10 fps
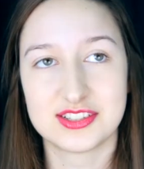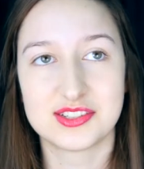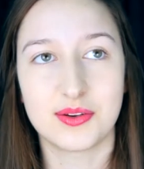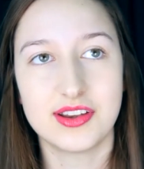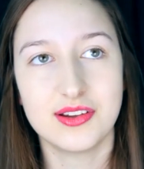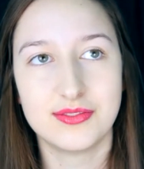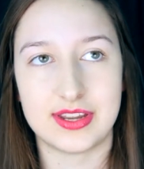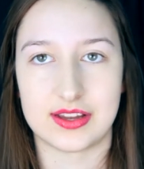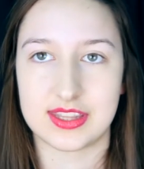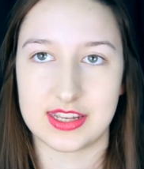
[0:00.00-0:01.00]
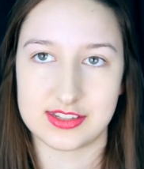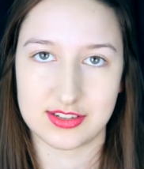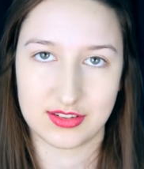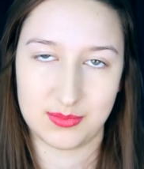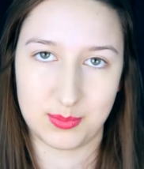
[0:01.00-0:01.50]
so I don't doubt that it's
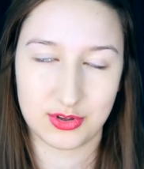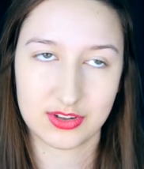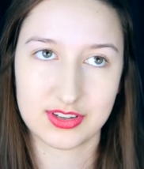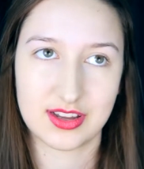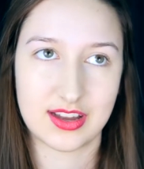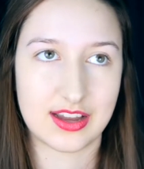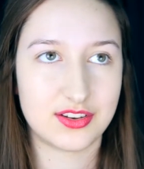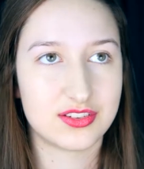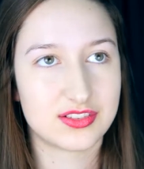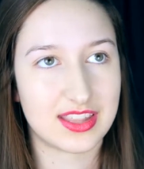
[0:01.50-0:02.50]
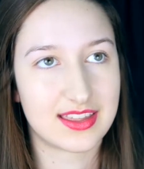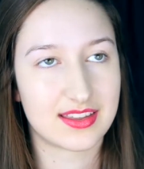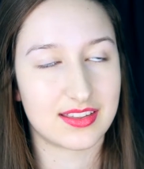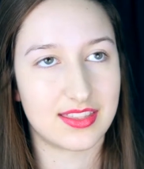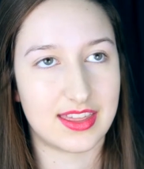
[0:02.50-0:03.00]
a good book. I just
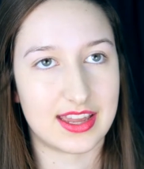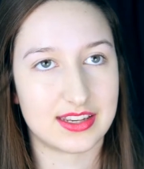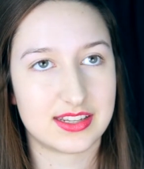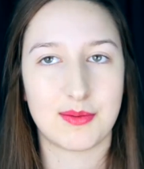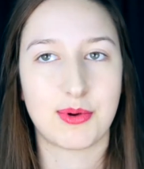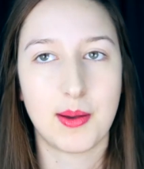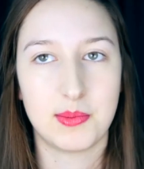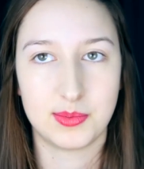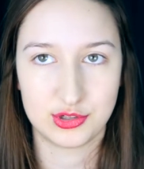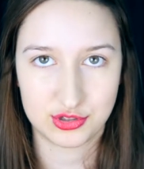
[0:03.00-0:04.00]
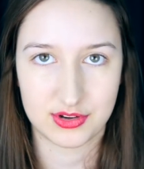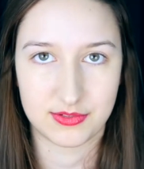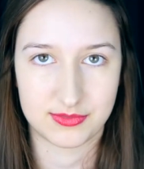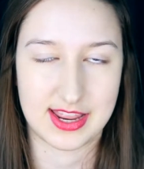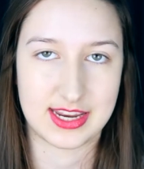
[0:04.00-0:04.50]
think that I probably should
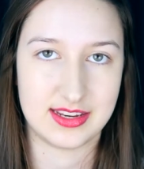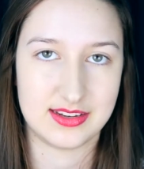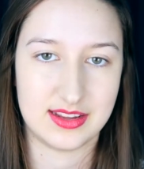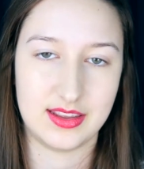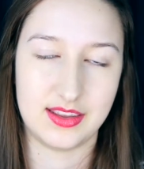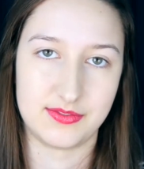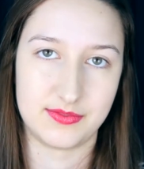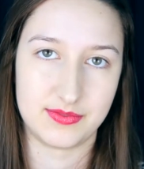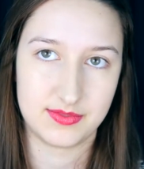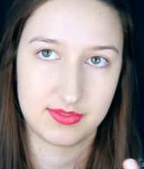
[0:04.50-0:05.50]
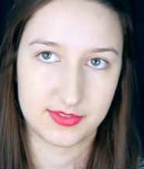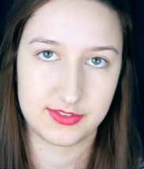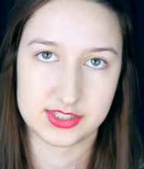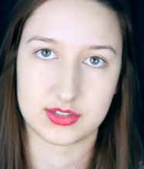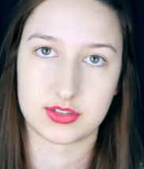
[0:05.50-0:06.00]
have read it in a
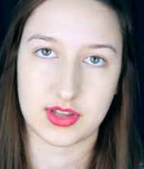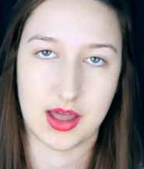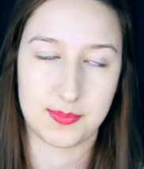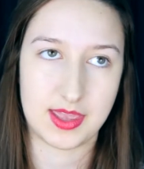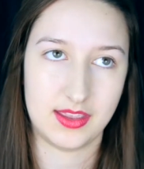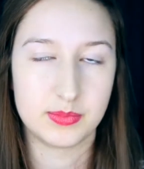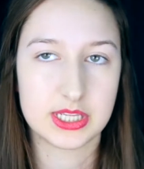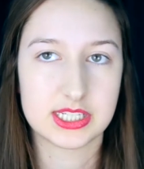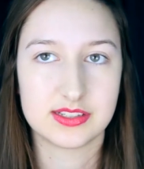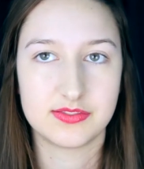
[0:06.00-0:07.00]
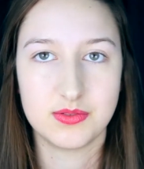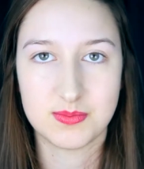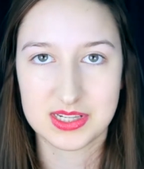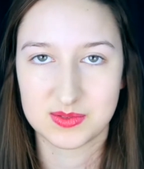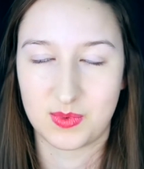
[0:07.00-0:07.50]
physical copy, because if you
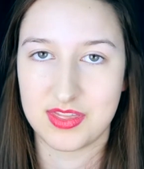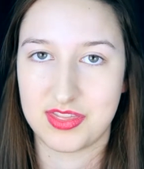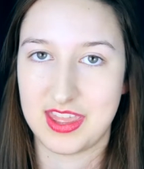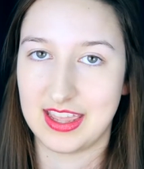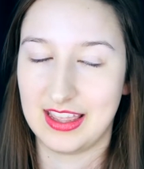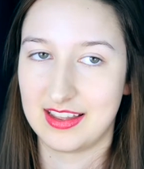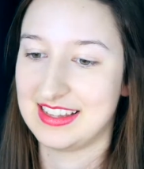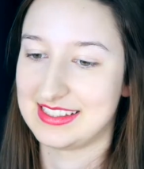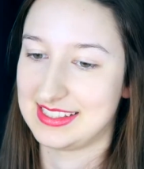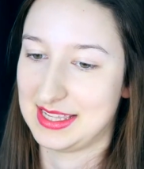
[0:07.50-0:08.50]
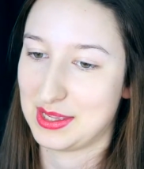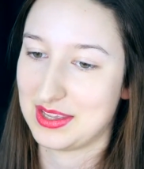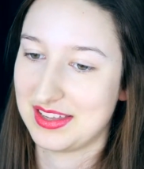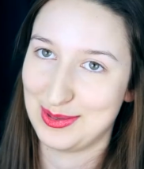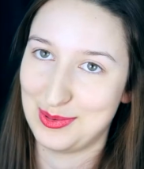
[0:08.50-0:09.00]
miss one thing, it's like
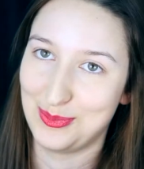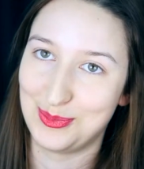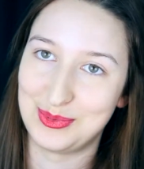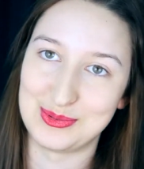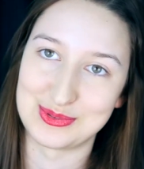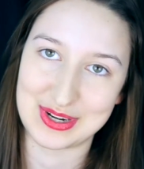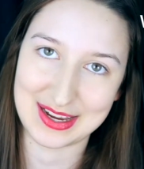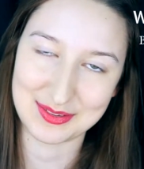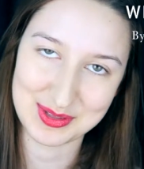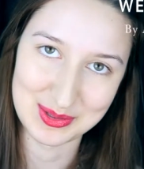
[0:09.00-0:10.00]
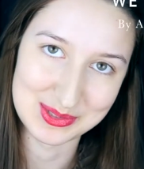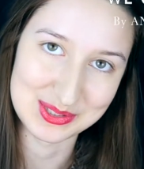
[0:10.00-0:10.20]
you lose track of the whole